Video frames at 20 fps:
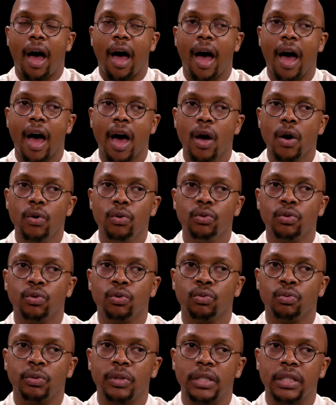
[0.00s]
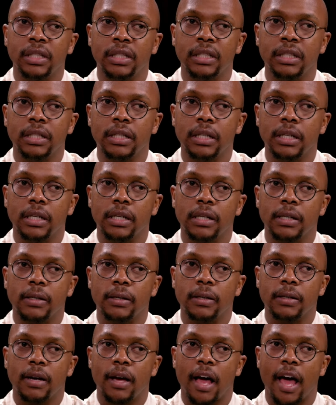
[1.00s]
how do we,
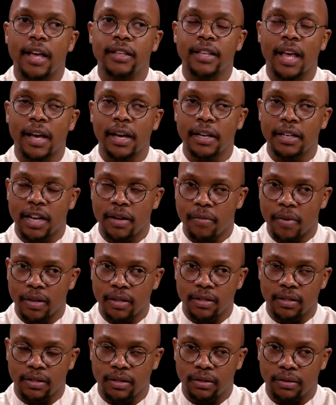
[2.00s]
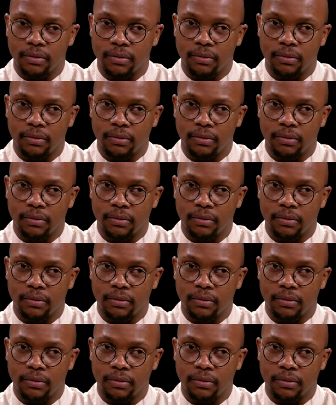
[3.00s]
as academics,